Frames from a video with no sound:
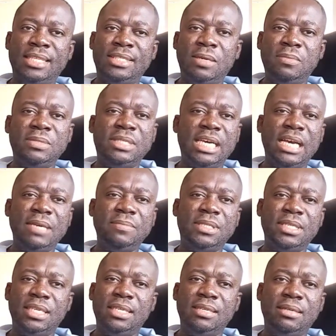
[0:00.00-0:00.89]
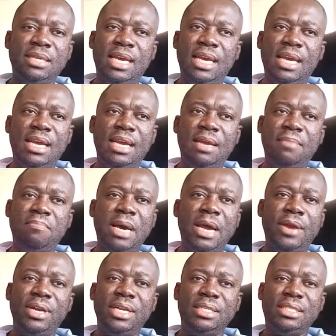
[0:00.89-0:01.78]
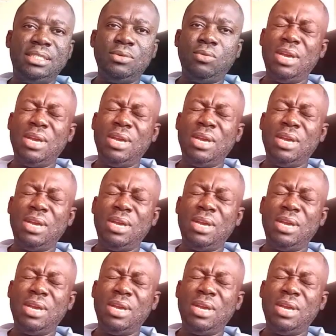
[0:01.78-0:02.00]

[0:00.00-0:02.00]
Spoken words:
sometimes in marriage,